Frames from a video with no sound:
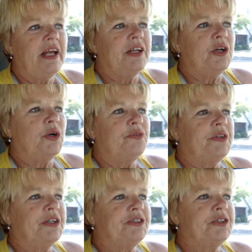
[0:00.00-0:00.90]
and over
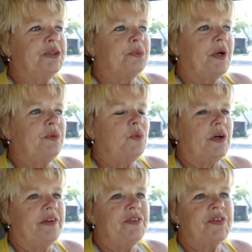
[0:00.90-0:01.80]
there to the
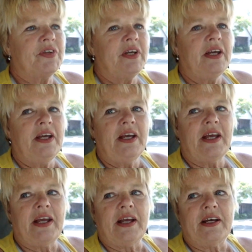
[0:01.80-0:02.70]
redwoods.
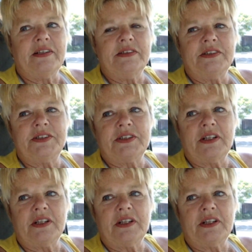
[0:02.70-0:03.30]
And